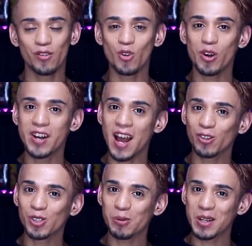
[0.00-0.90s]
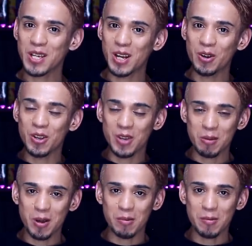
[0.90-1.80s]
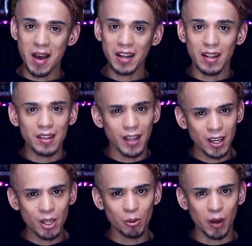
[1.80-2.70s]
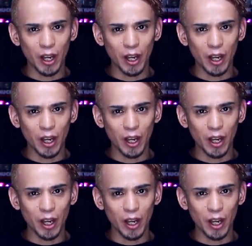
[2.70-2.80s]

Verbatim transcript: If you are not new to my channel and you keep coming back, thank you.